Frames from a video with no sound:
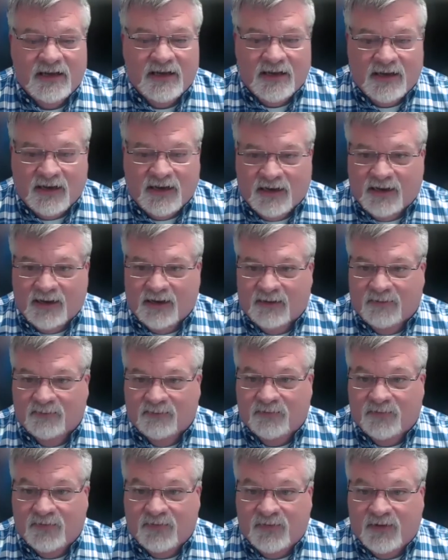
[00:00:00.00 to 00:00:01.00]
Um,
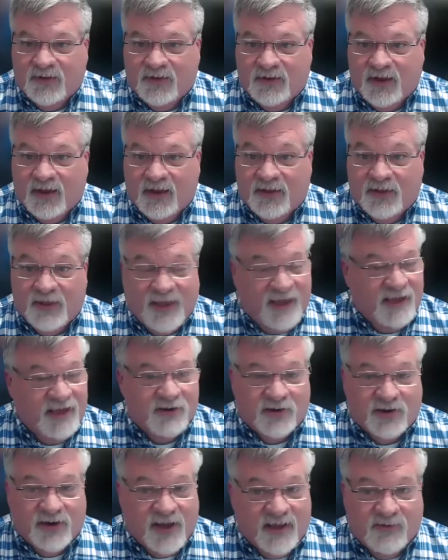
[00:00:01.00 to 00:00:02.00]
the
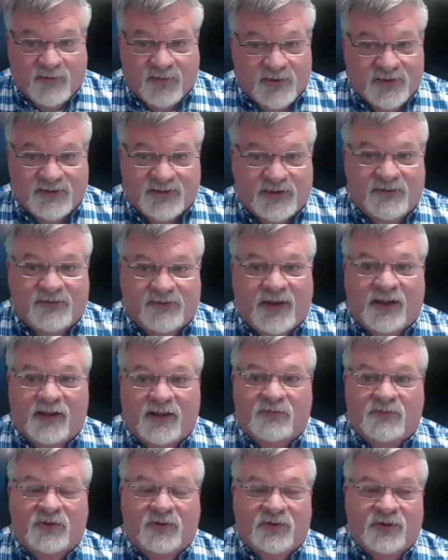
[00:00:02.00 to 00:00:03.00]
internet wasn't
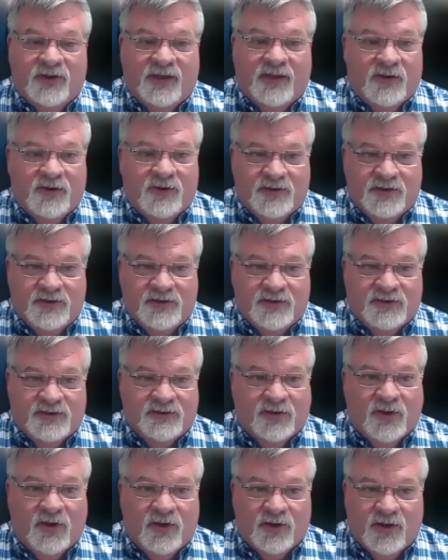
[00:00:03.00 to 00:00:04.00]
available, you couldn't just
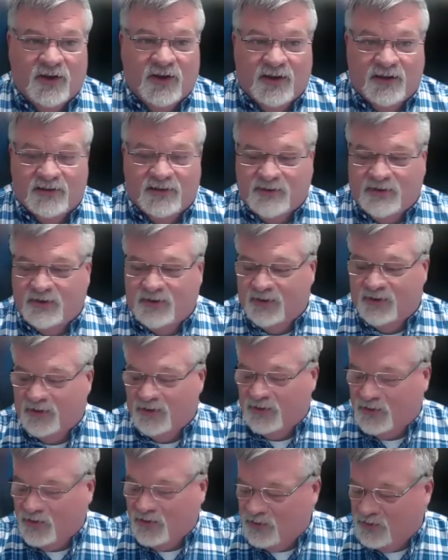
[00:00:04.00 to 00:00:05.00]
log on to
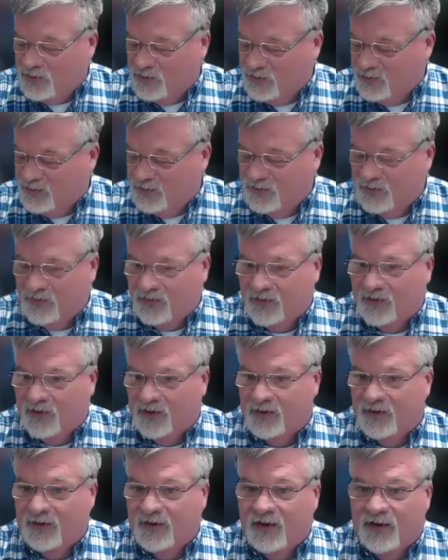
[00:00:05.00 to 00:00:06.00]
Google
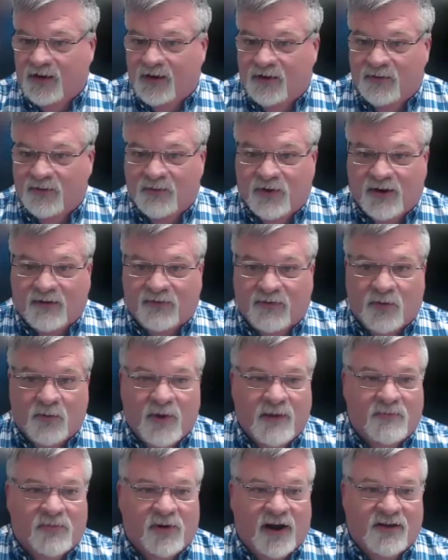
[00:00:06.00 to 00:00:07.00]
or uh, whatever
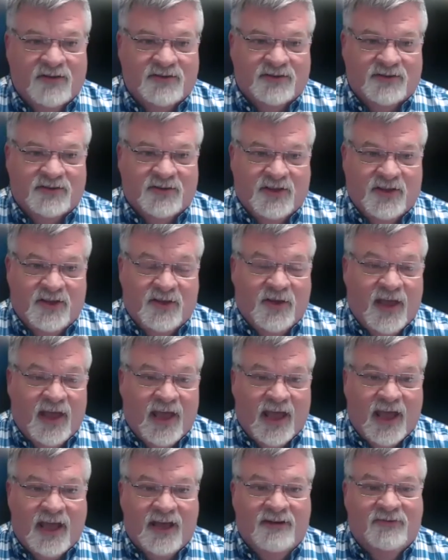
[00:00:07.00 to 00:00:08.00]
web browser that you
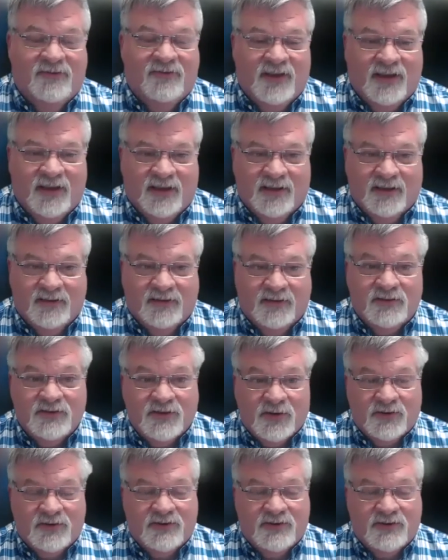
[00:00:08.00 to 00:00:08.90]
have and search